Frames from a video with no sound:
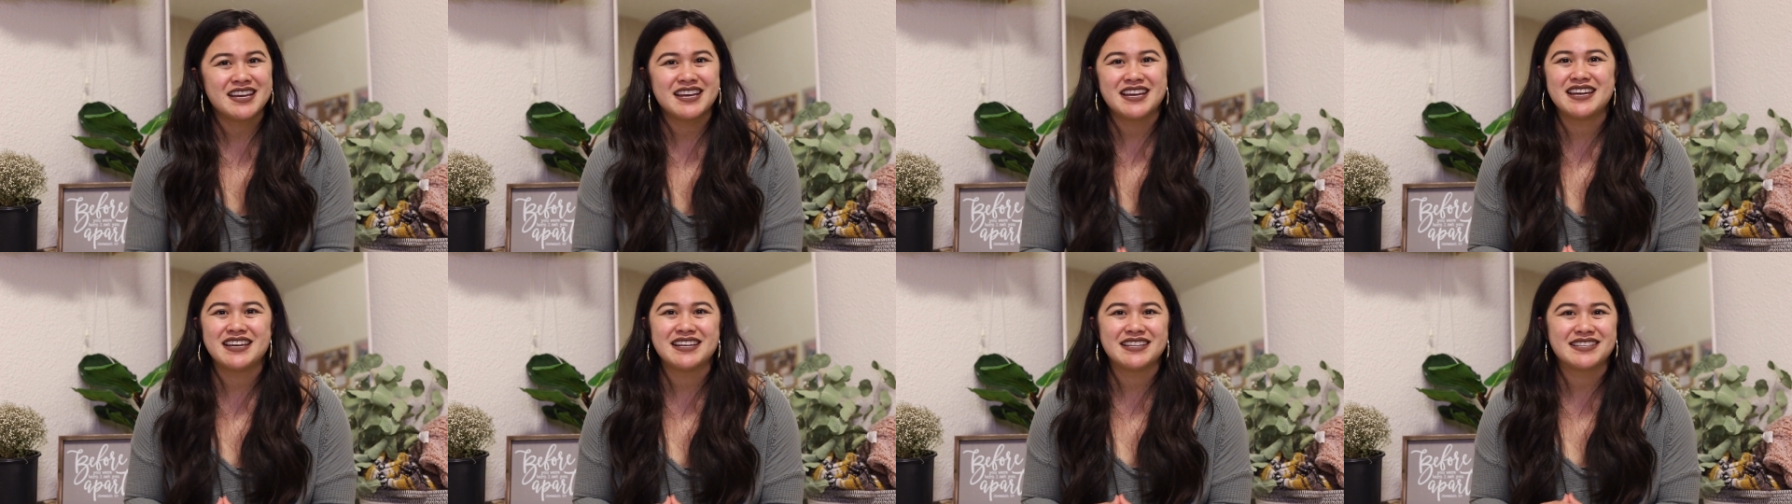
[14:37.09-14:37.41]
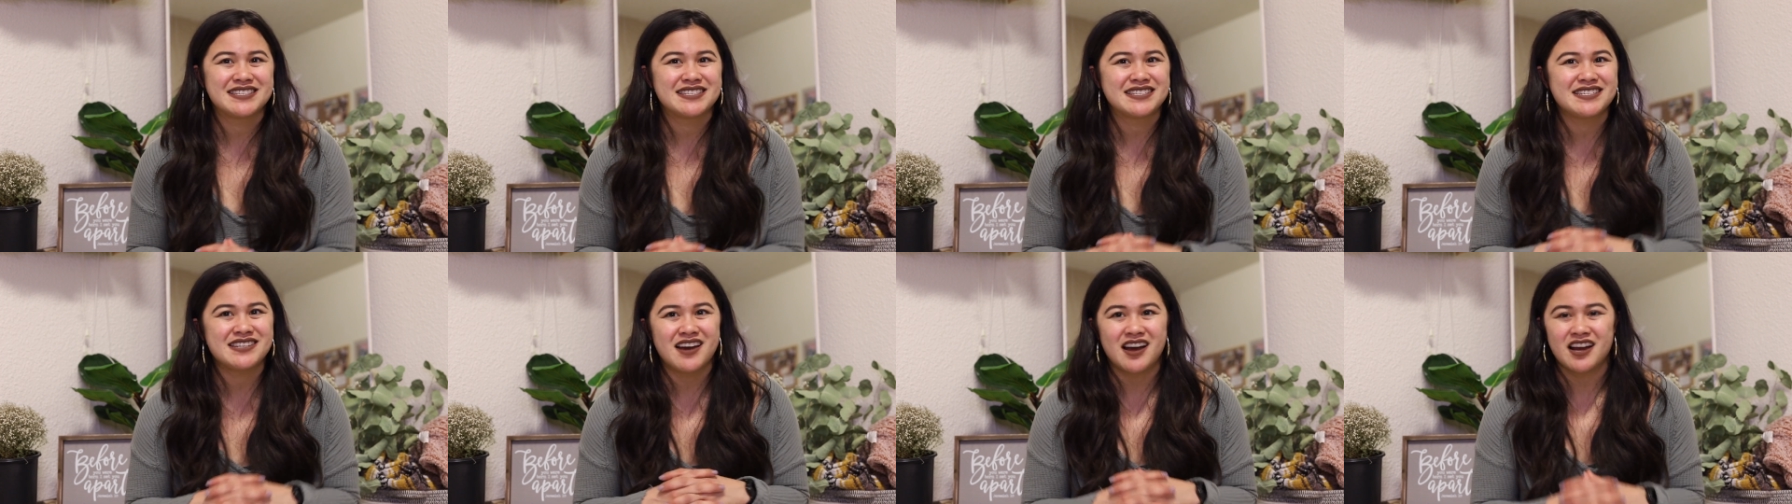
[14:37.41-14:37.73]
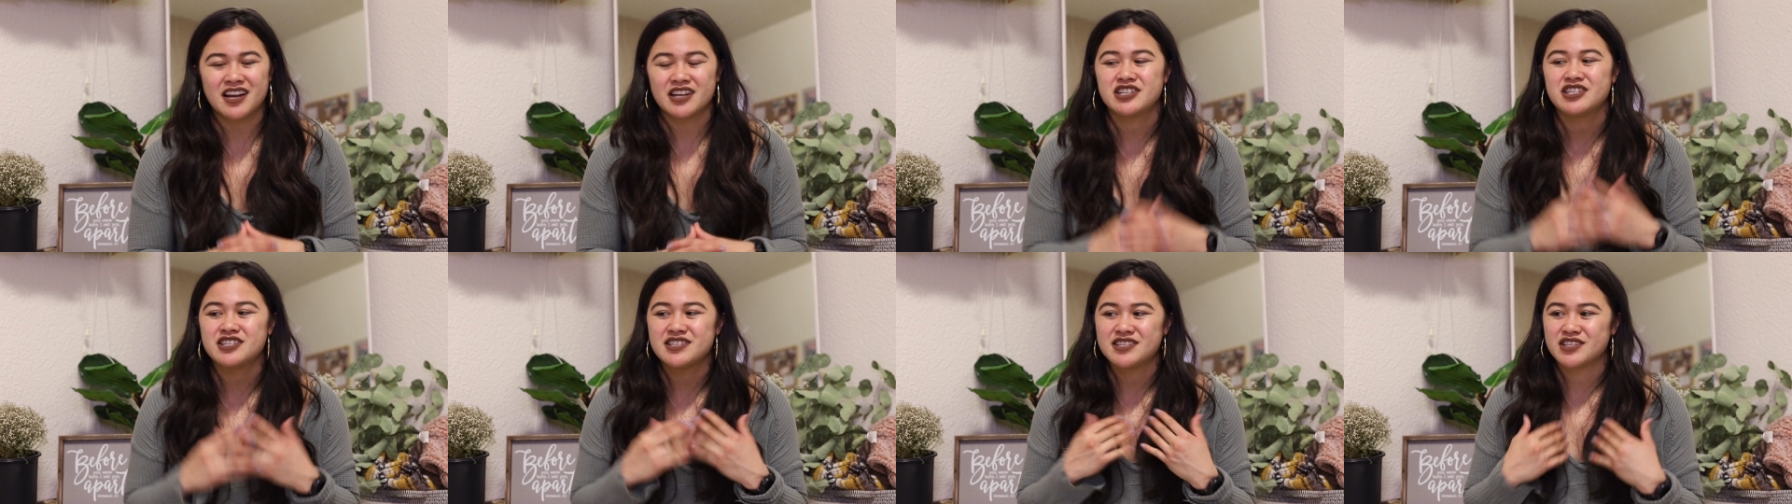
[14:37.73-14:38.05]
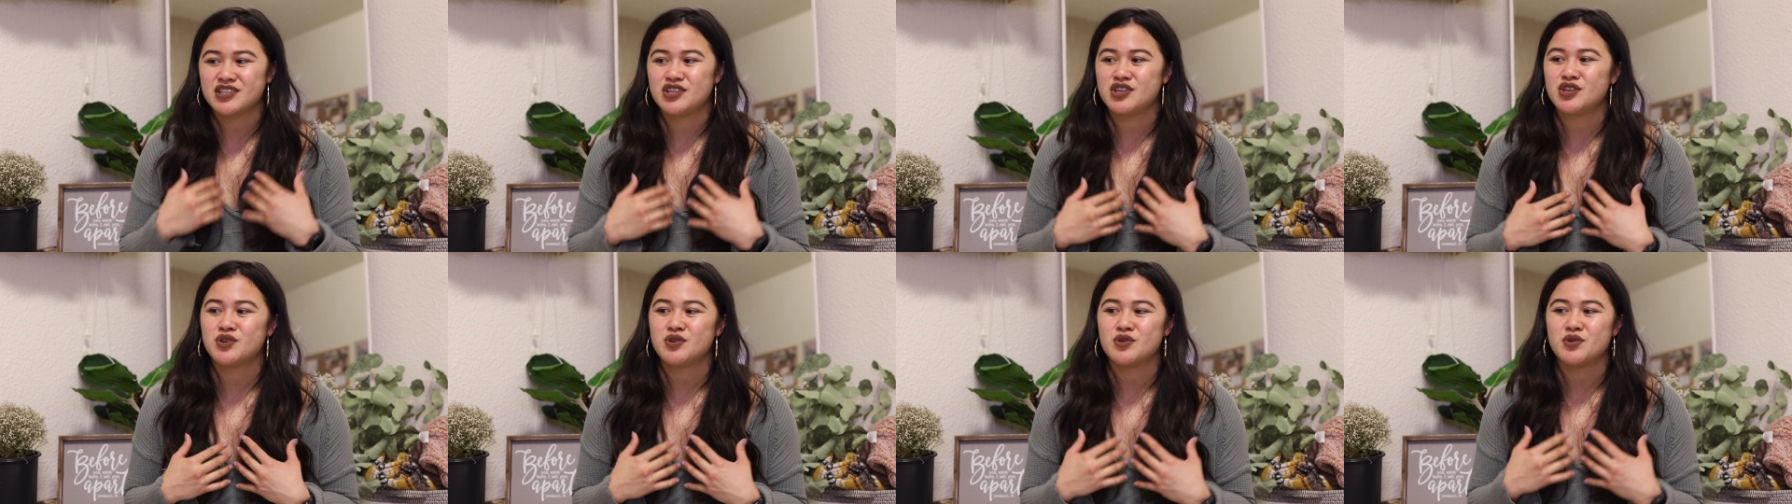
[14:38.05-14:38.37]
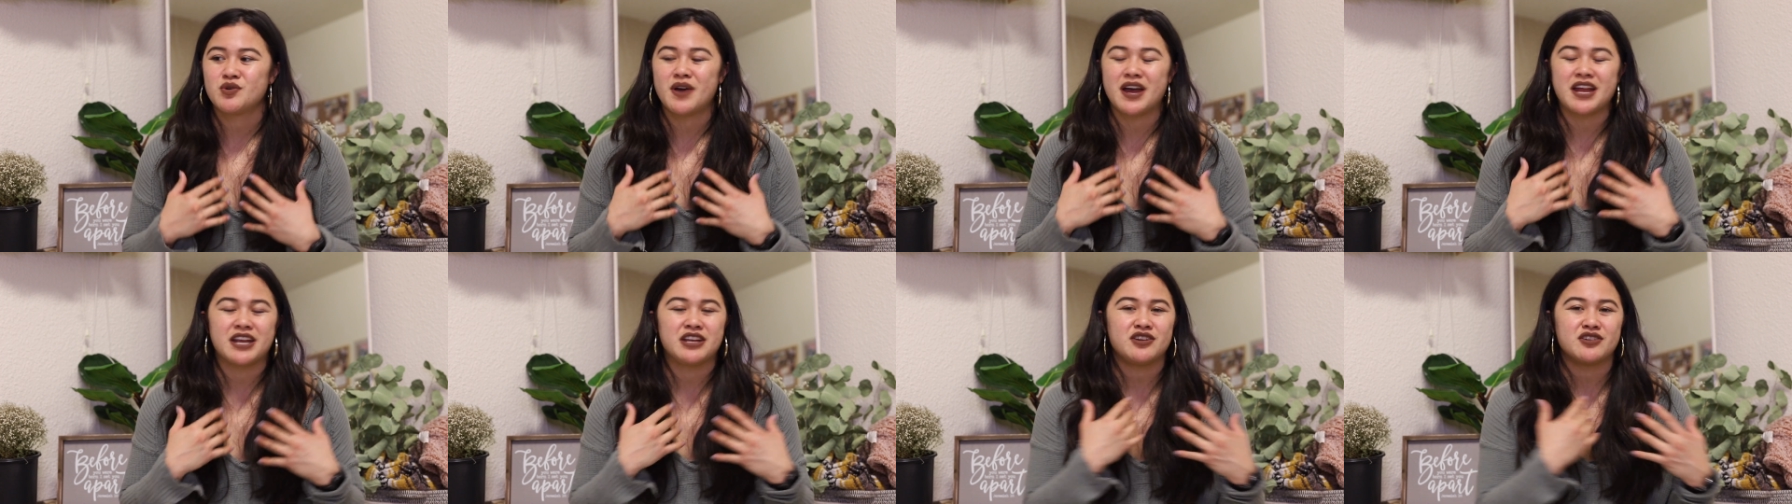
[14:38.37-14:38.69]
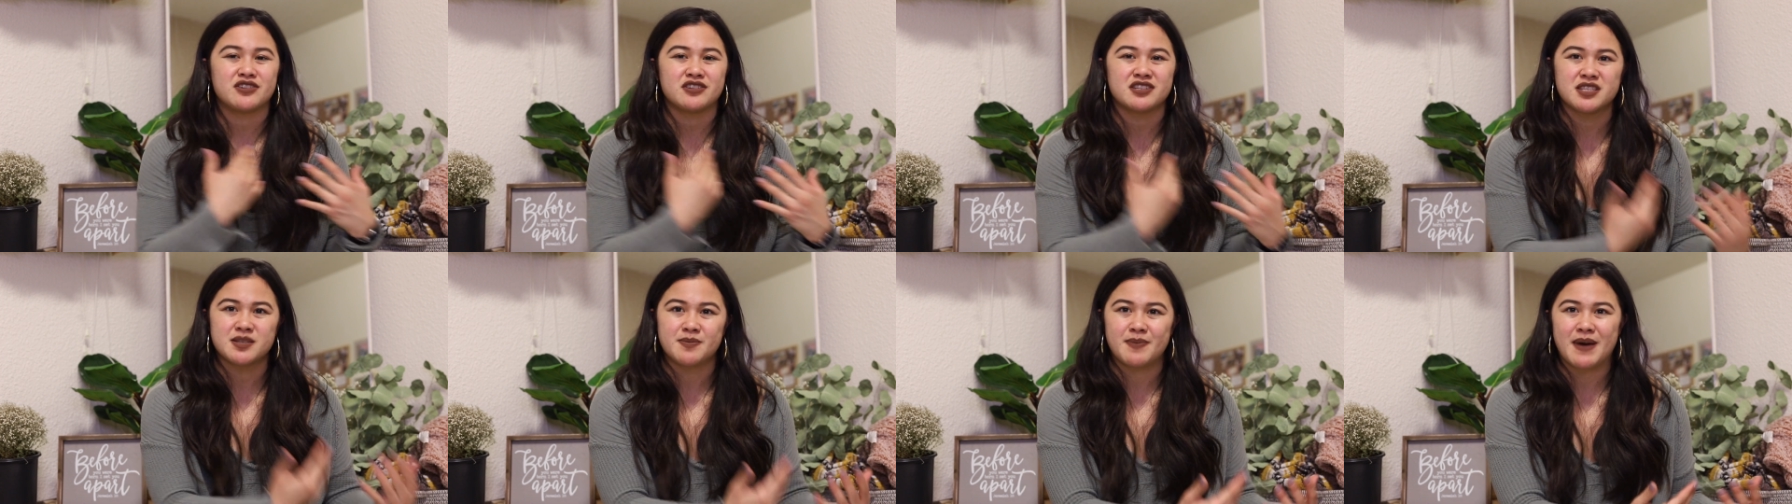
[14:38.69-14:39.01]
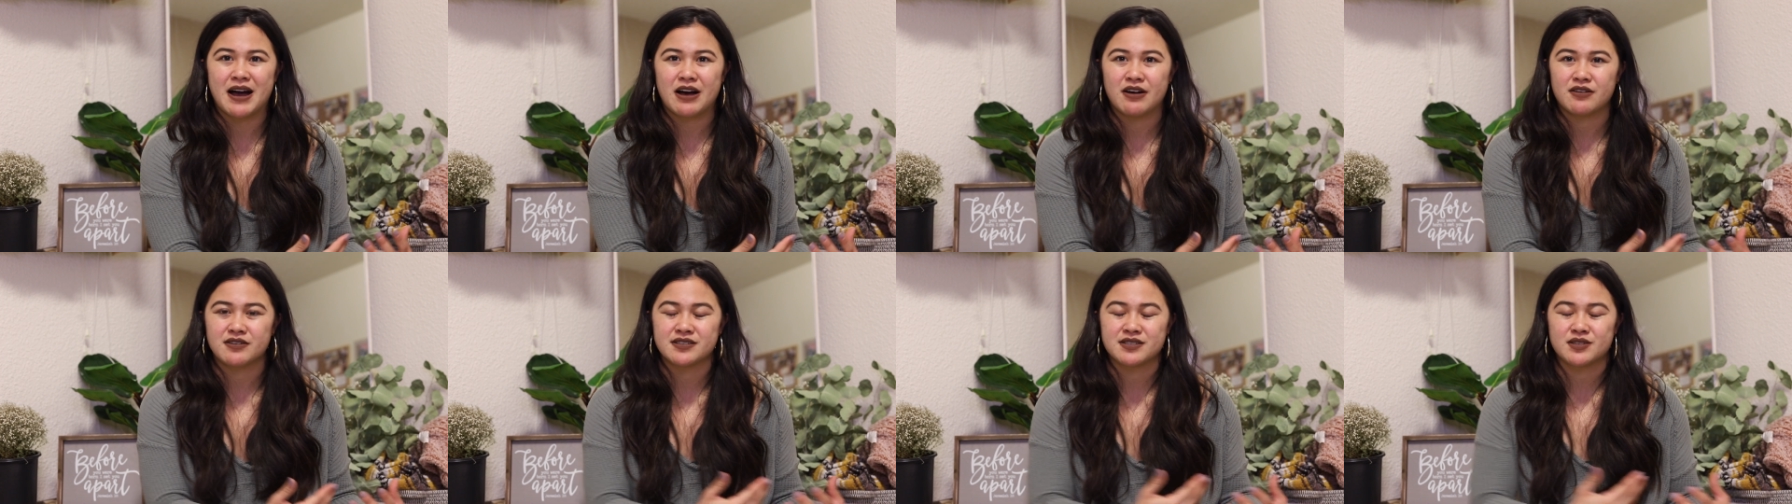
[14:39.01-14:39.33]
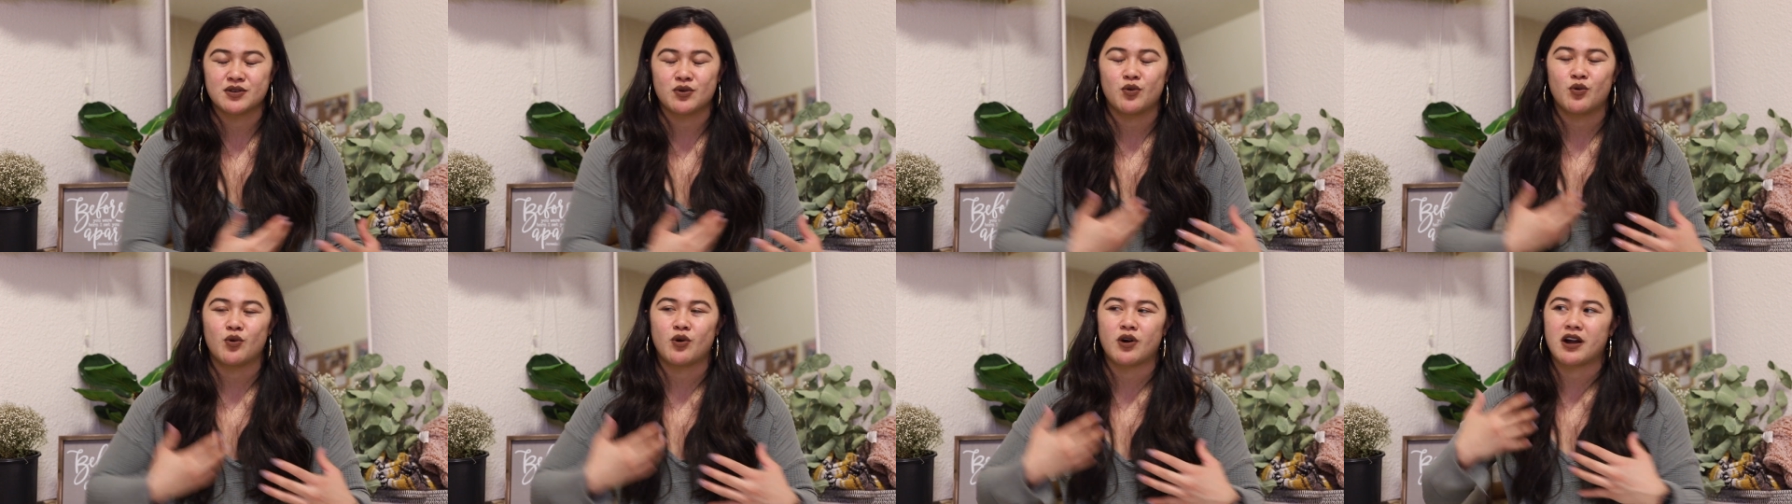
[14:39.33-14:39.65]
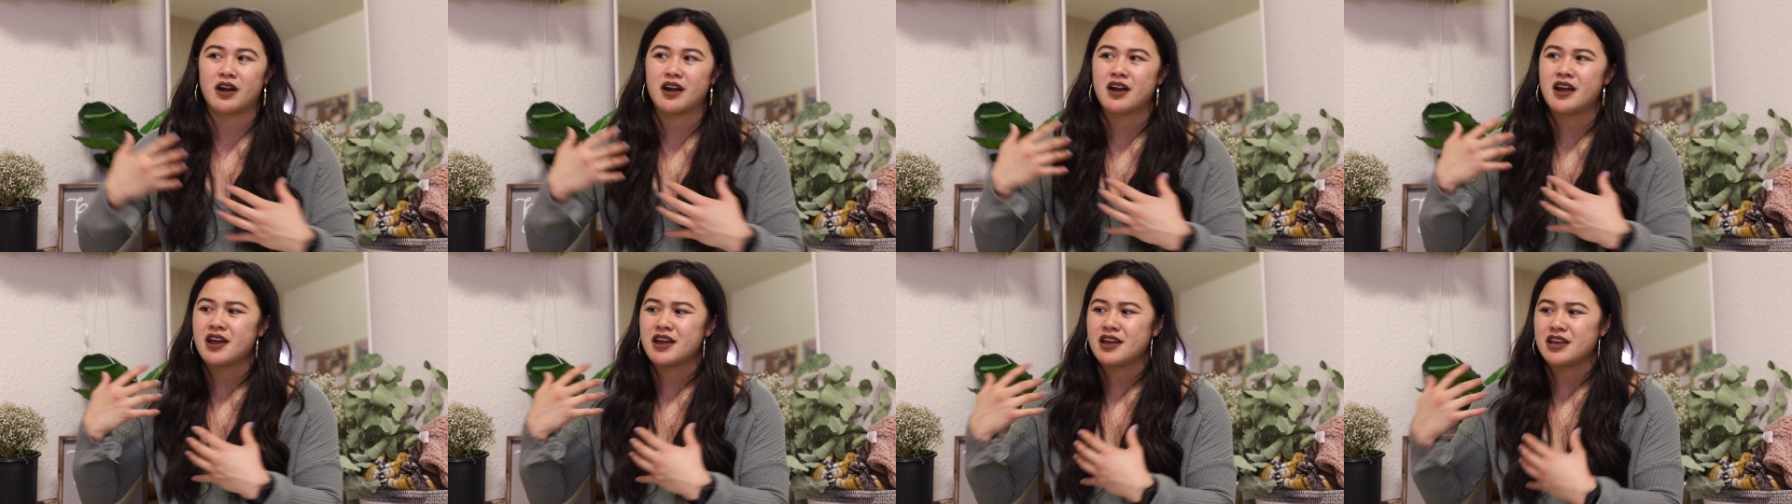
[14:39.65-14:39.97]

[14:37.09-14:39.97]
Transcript: It's not just you and your spouse or